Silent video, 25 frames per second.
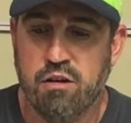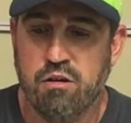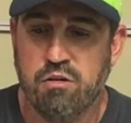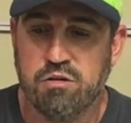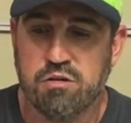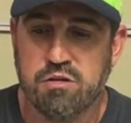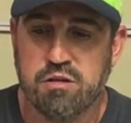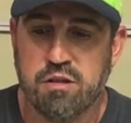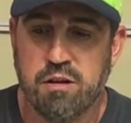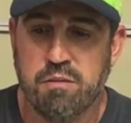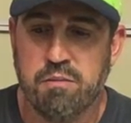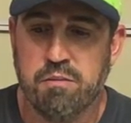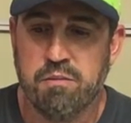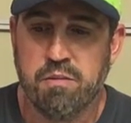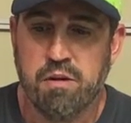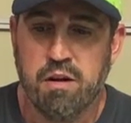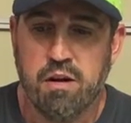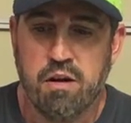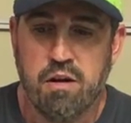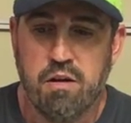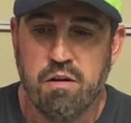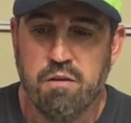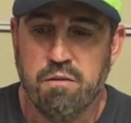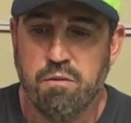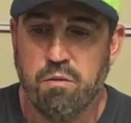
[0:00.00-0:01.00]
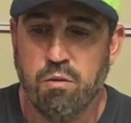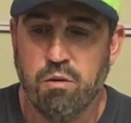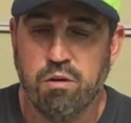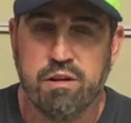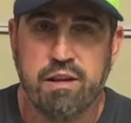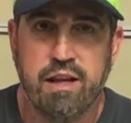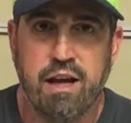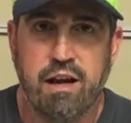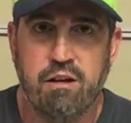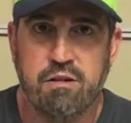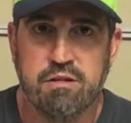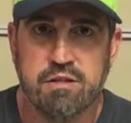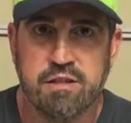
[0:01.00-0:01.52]
some
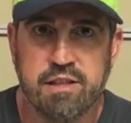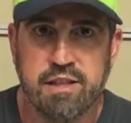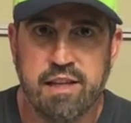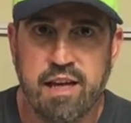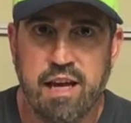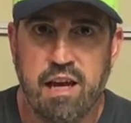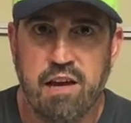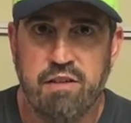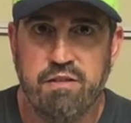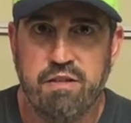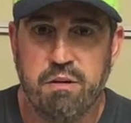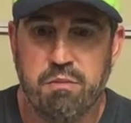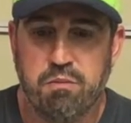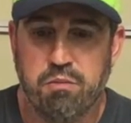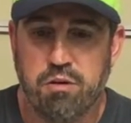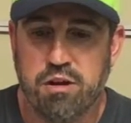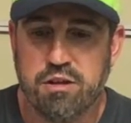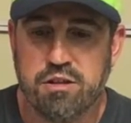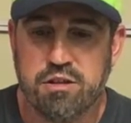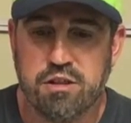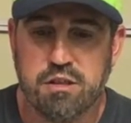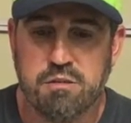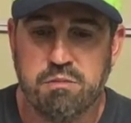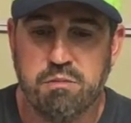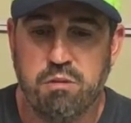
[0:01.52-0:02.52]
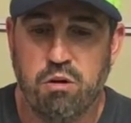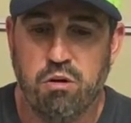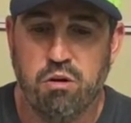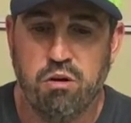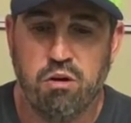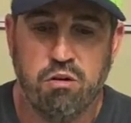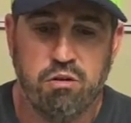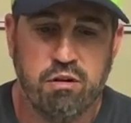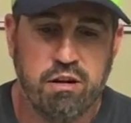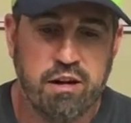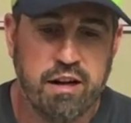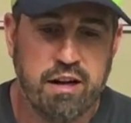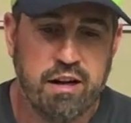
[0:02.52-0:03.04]
4,000 kV brushless
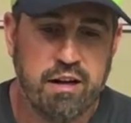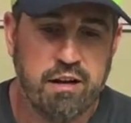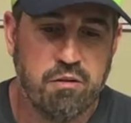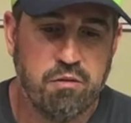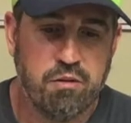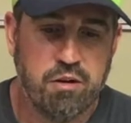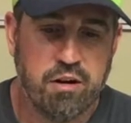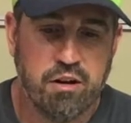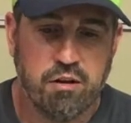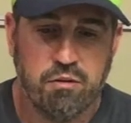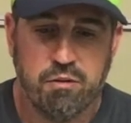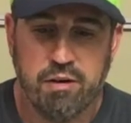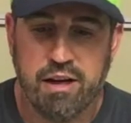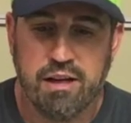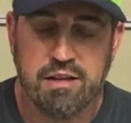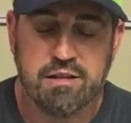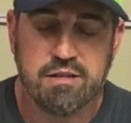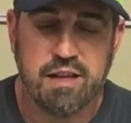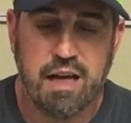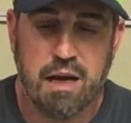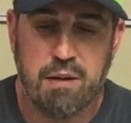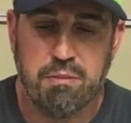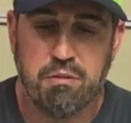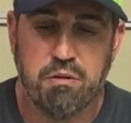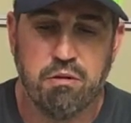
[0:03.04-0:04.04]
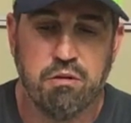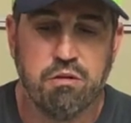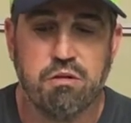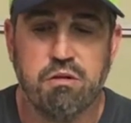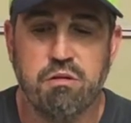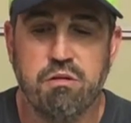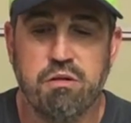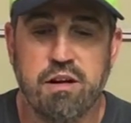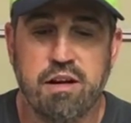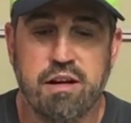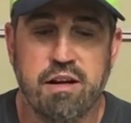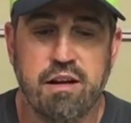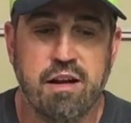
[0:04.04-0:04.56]
motor in it and run 3S LiPo
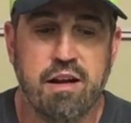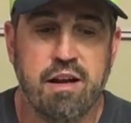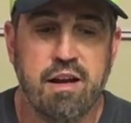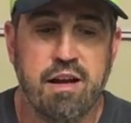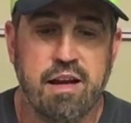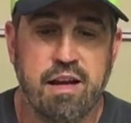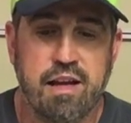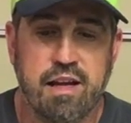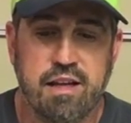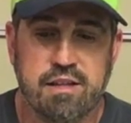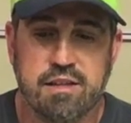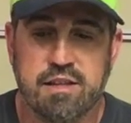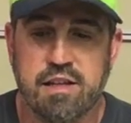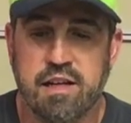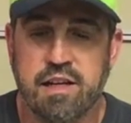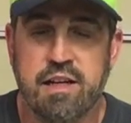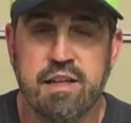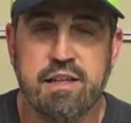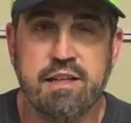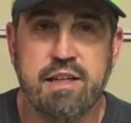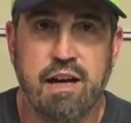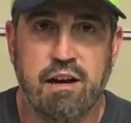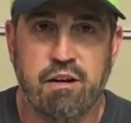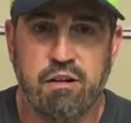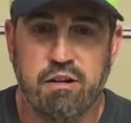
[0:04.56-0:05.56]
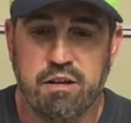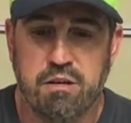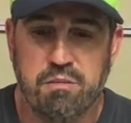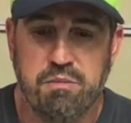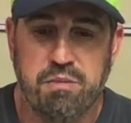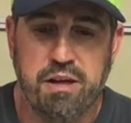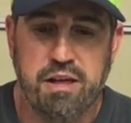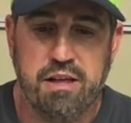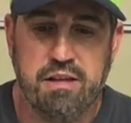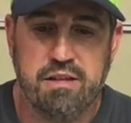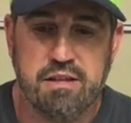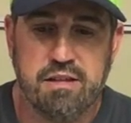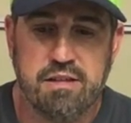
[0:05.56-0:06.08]
through it, it's going to tear it to
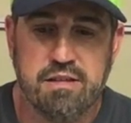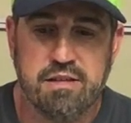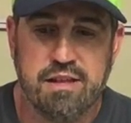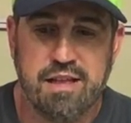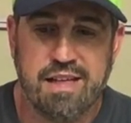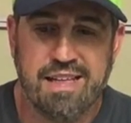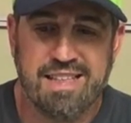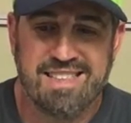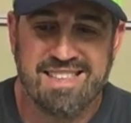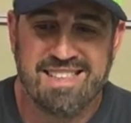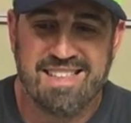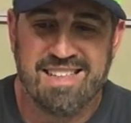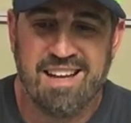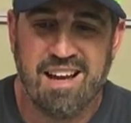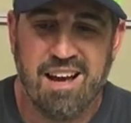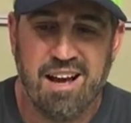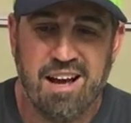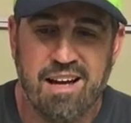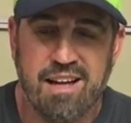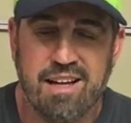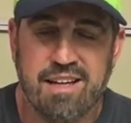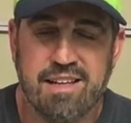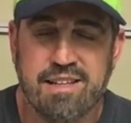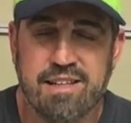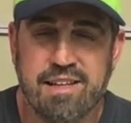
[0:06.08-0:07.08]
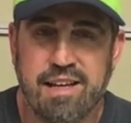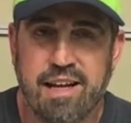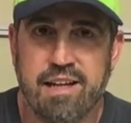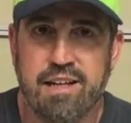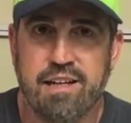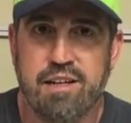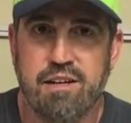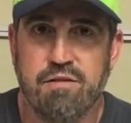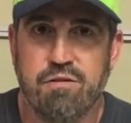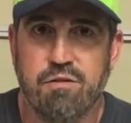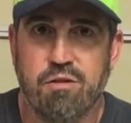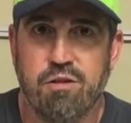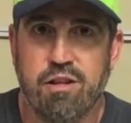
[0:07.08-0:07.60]
pieces. It's not
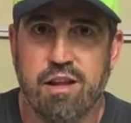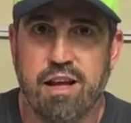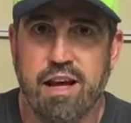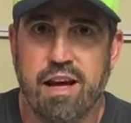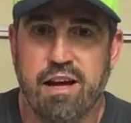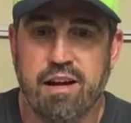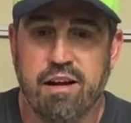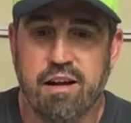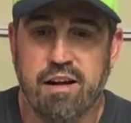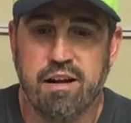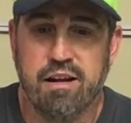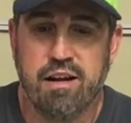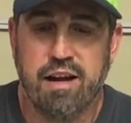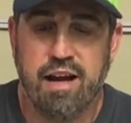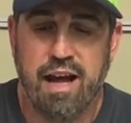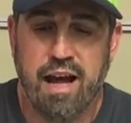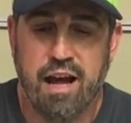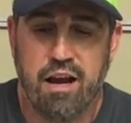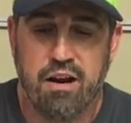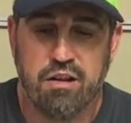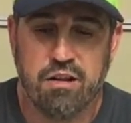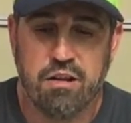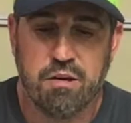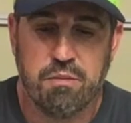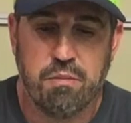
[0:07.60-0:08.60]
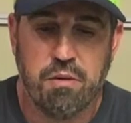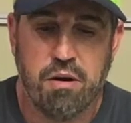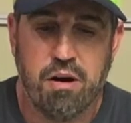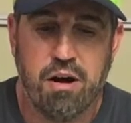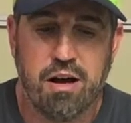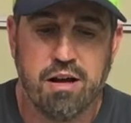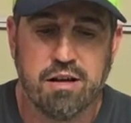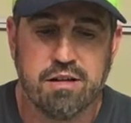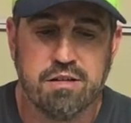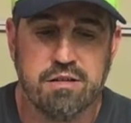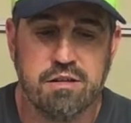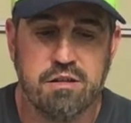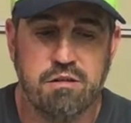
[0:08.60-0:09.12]
intended for that out of the
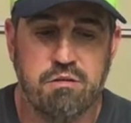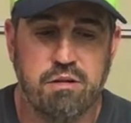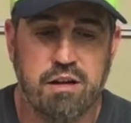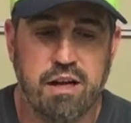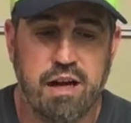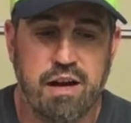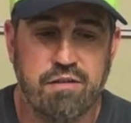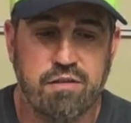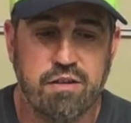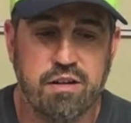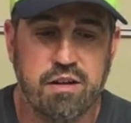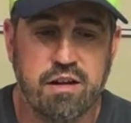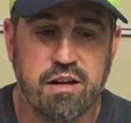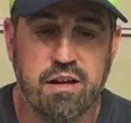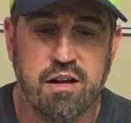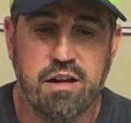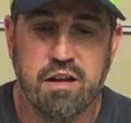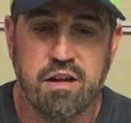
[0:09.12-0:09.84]
box. You would have to,